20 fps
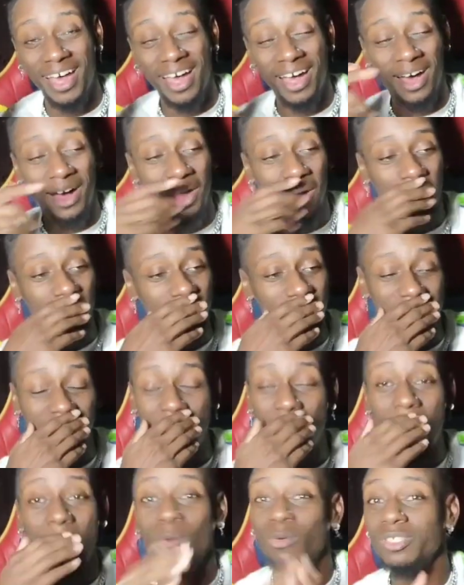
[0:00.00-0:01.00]
Because
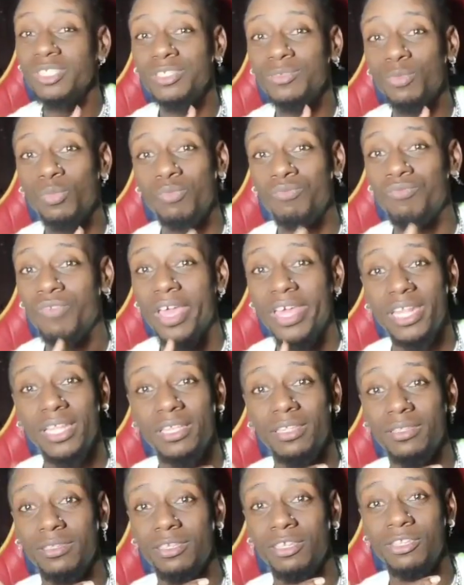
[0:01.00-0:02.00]
I wasn't
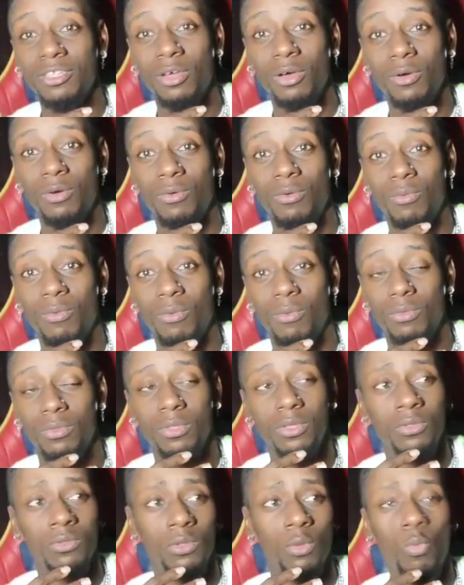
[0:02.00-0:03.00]
ready, you know,
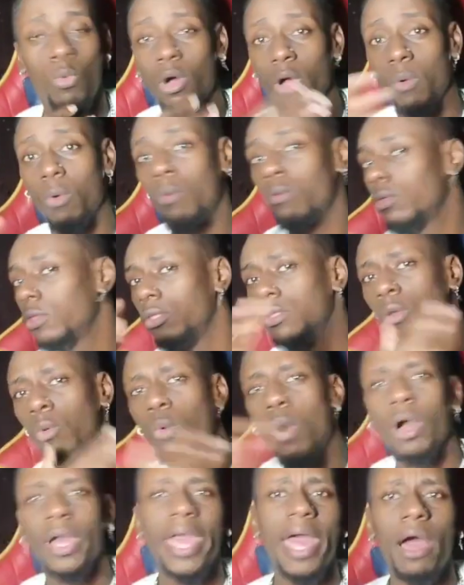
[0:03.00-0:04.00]
even to
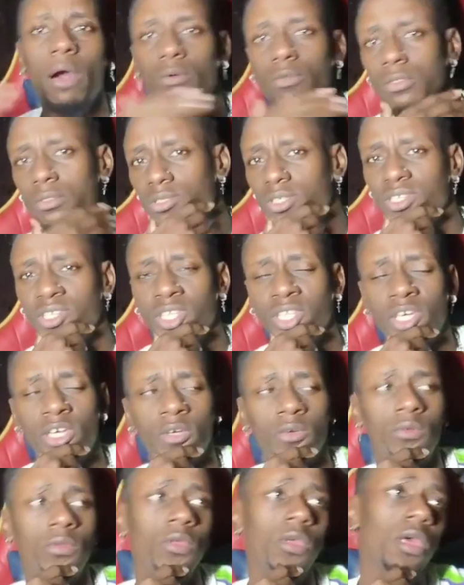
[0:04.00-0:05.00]
walk out, you
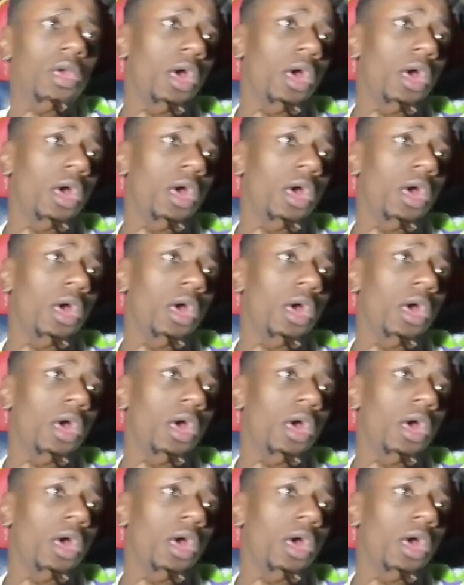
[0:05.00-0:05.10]
know.